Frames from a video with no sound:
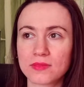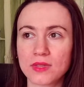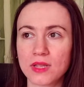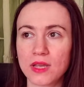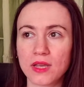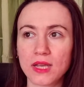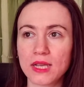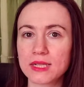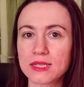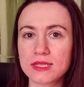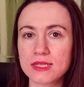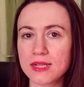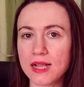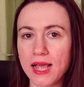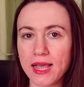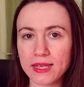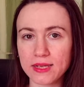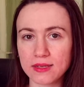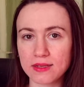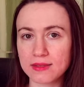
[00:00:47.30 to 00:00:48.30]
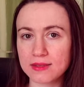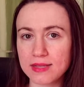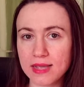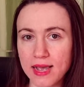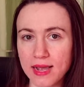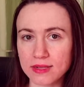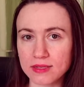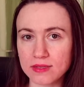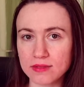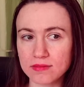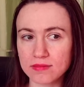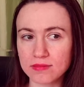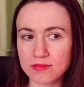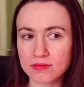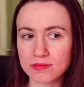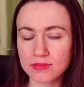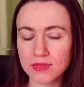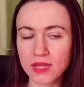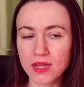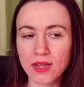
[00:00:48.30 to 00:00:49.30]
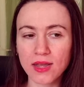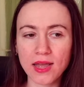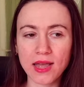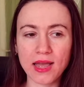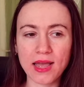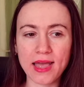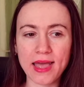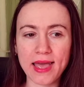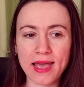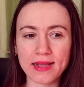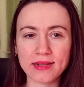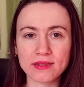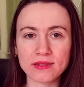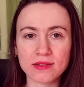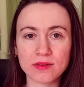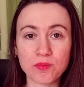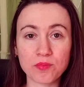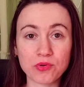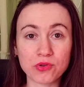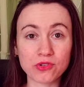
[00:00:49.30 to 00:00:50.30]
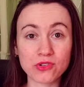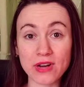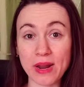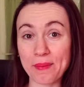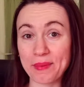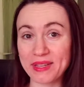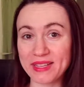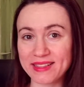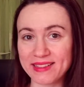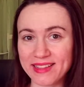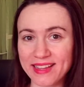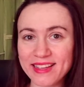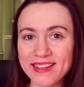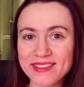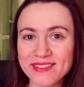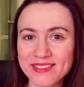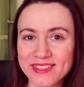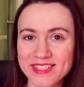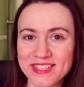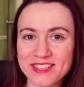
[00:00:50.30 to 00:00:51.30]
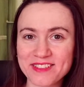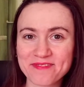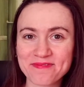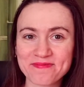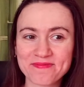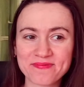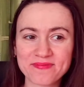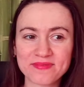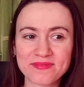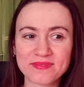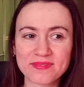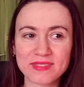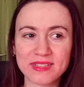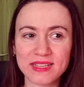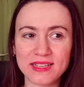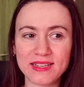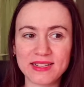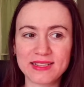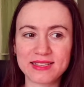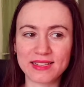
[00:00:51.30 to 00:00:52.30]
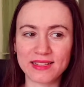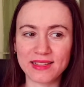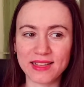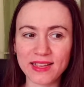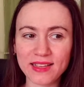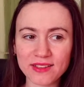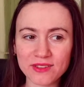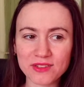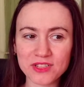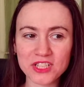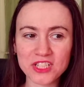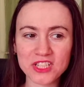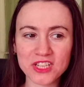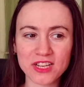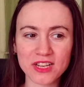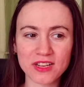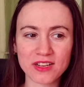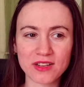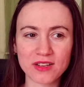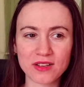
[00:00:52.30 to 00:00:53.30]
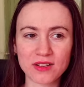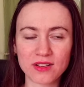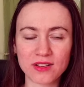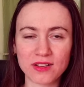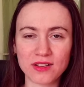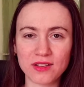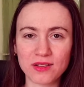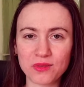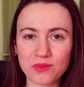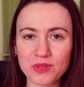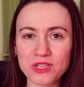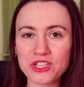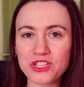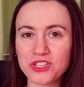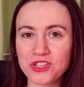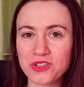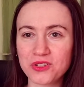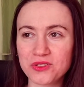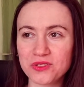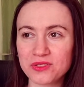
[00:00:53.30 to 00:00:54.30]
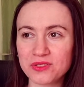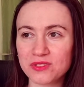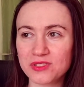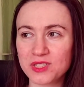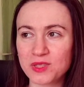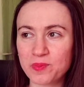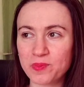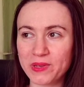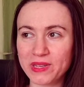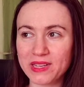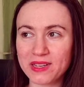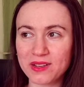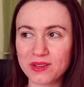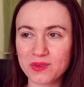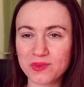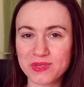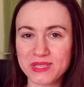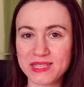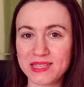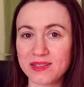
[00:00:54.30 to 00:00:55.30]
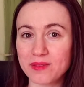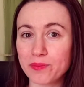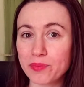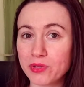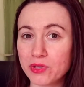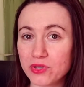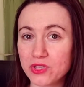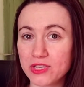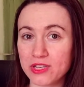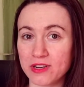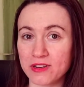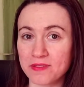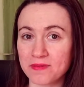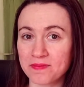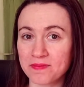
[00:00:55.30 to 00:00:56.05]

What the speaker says: It's like that. And programming language, it's a language in which you speak with a computer.